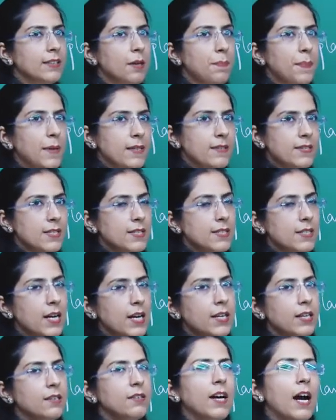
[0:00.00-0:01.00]
a
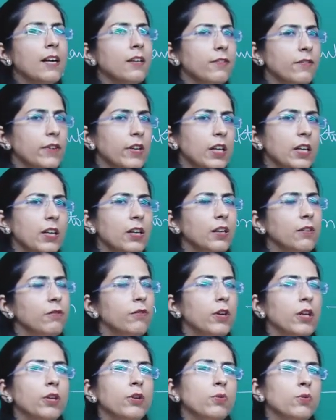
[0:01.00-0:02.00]
pesticide that we
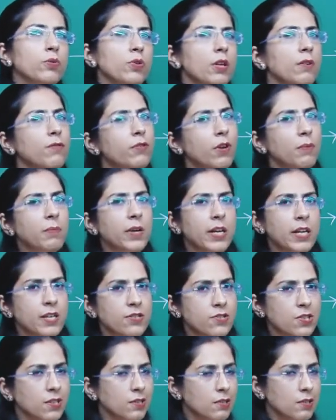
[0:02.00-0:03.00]
were using from
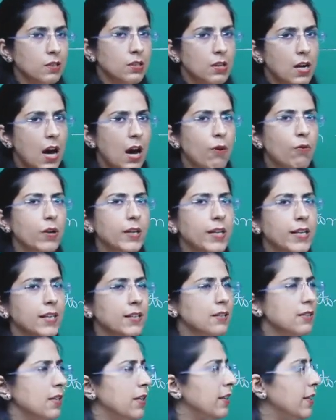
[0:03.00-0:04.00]
ages.
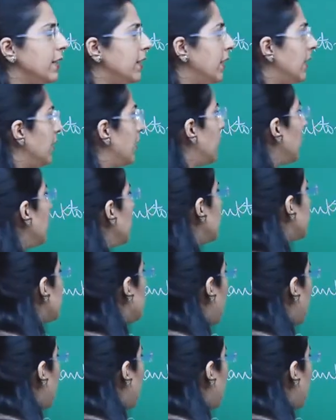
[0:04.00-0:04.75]
Nowadays the DDT is